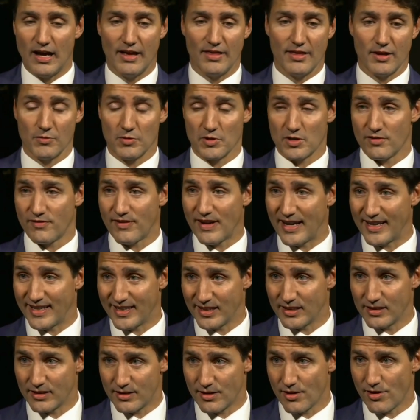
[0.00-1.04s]
They were
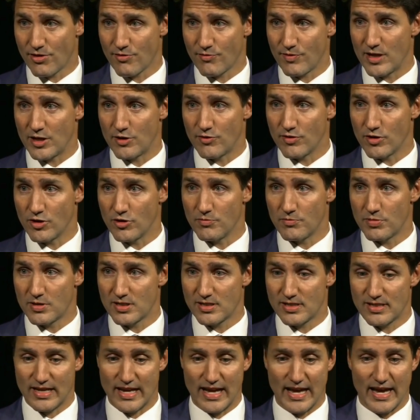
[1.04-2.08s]
divided into three
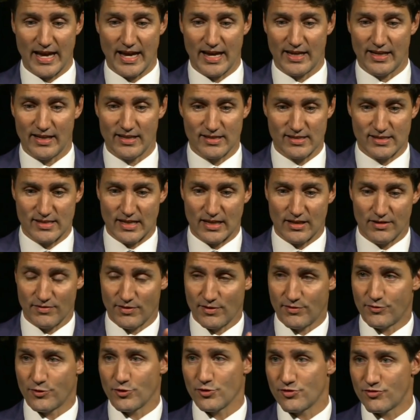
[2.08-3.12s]
groups, and instead of
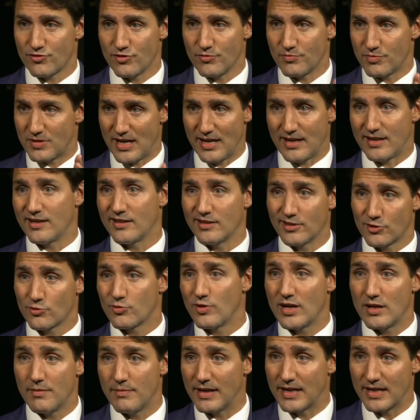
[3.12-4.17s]
the first group taking the
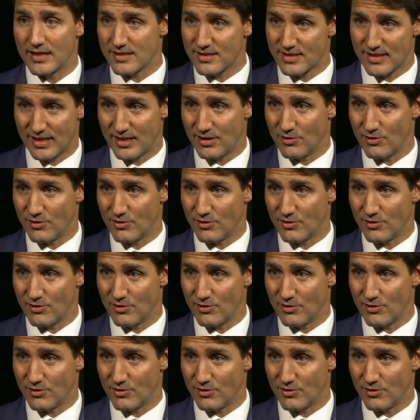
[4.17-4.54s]
20 minutes